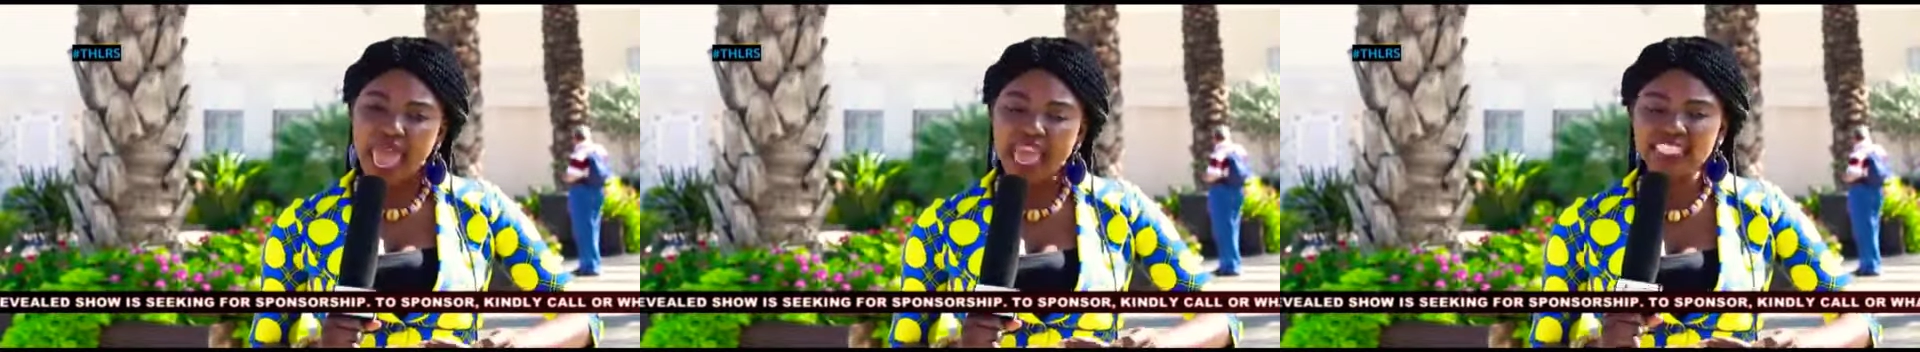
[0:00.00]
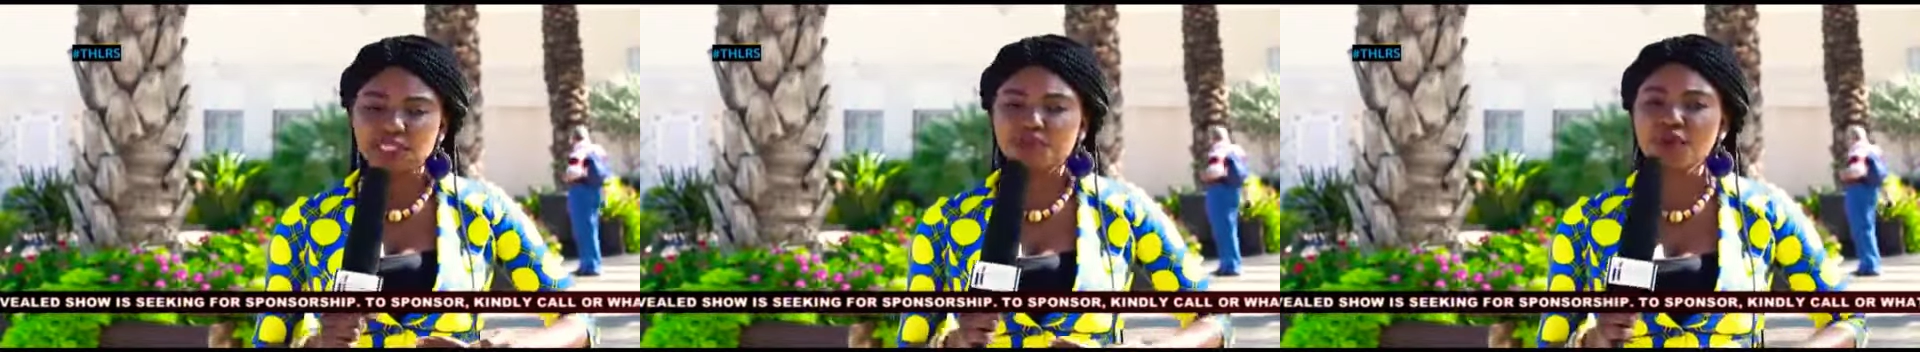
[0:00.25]

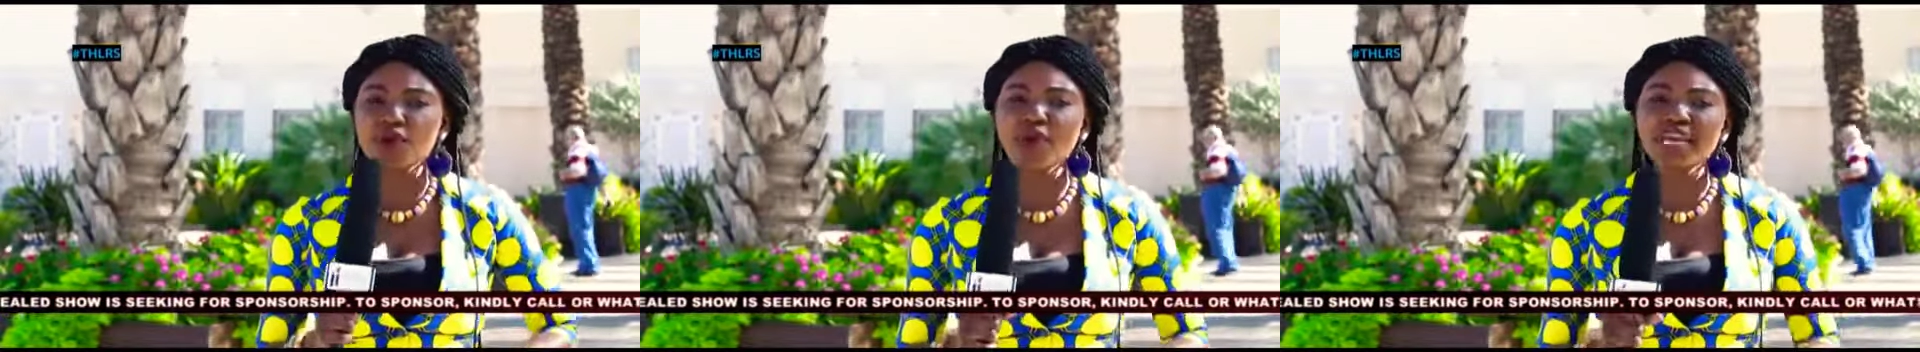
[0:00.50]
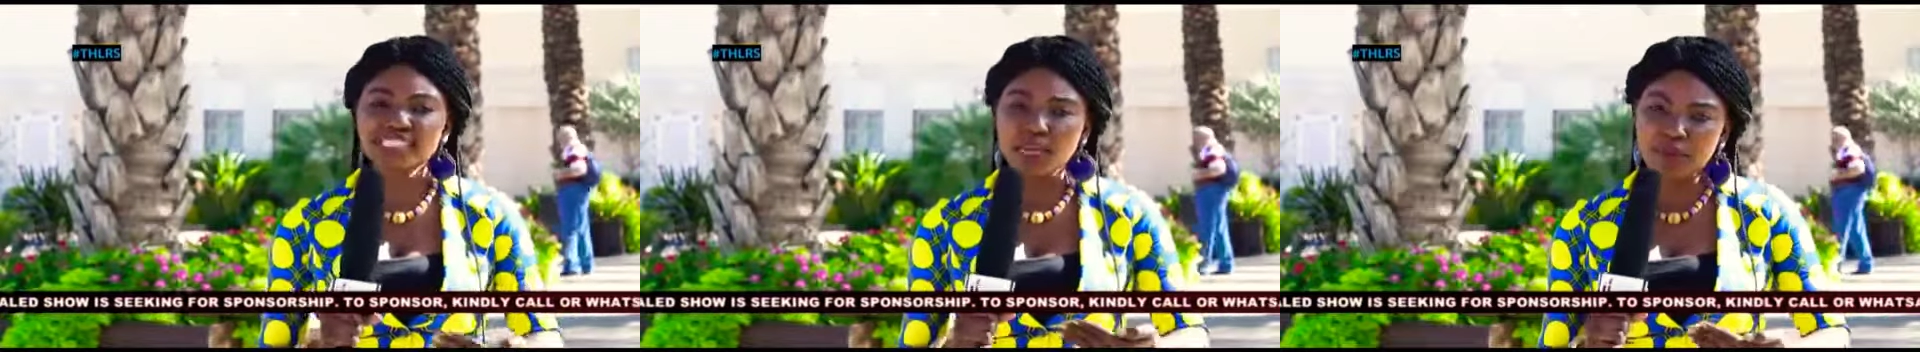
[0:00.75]

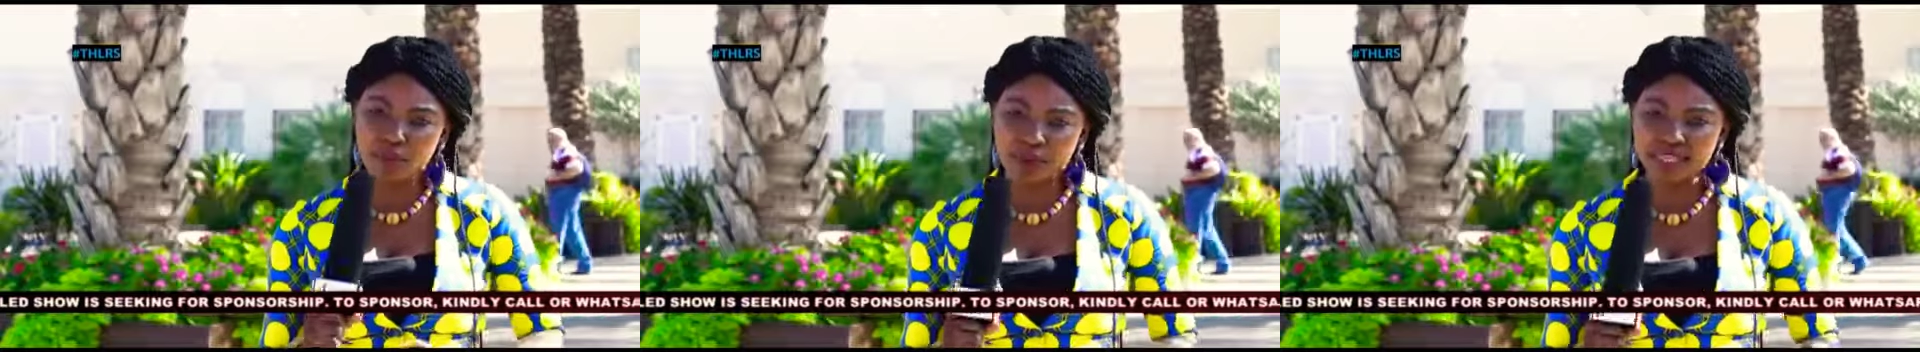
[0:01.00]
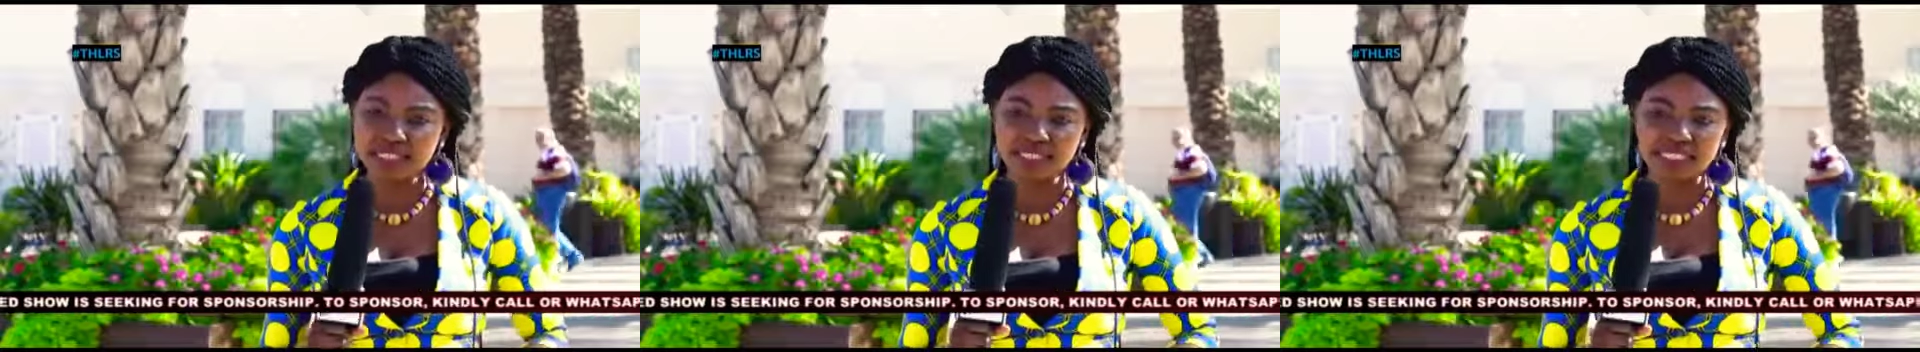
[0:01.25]
experience the
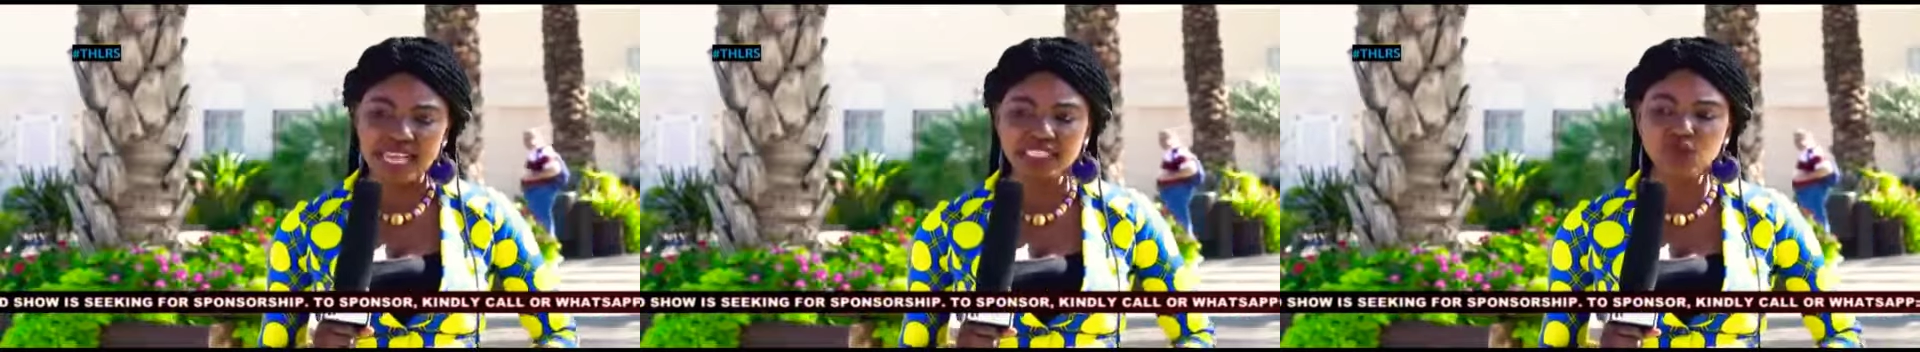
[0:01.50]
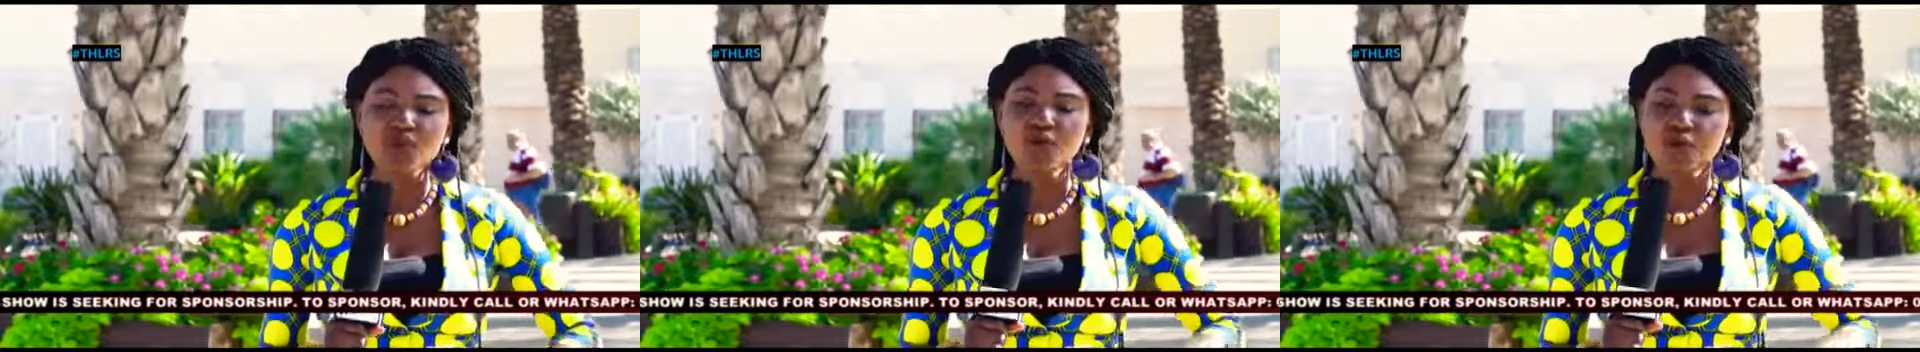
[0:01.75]
presence
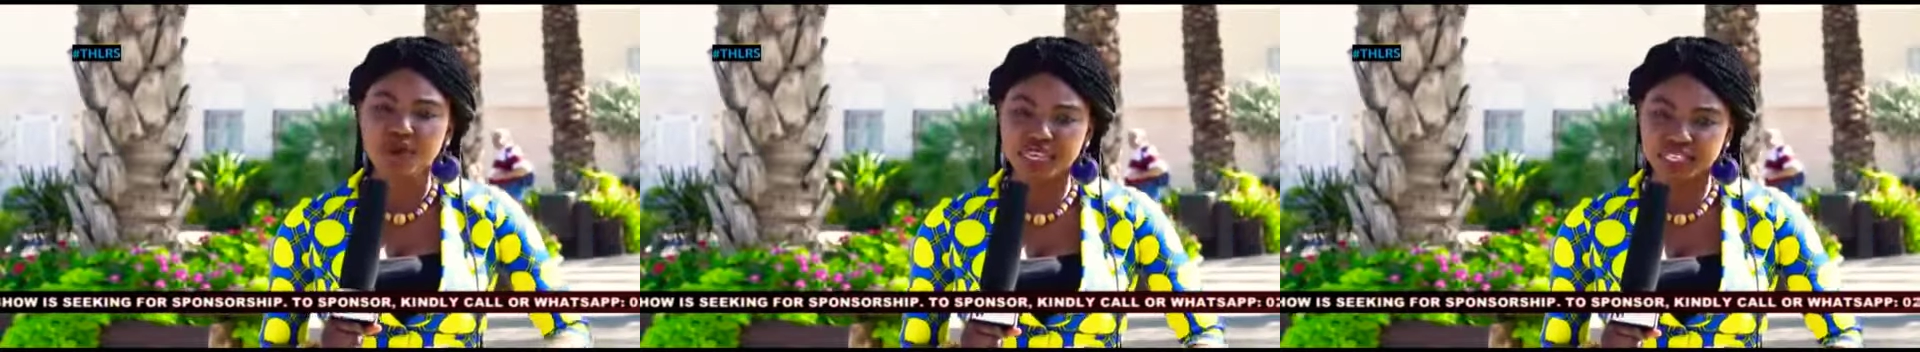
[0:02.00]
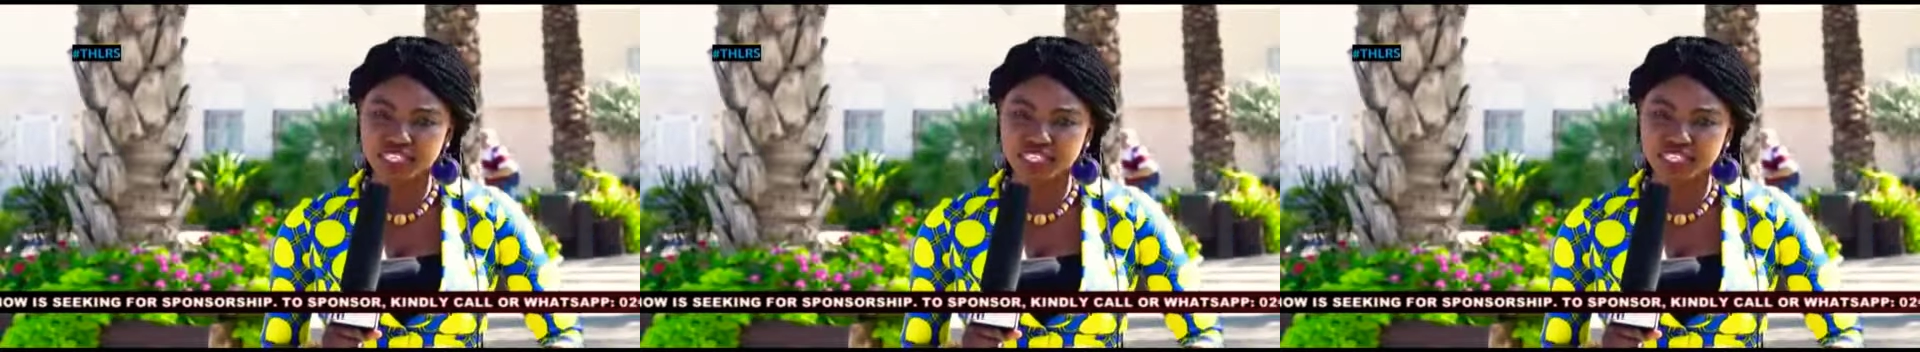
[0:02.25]
as we read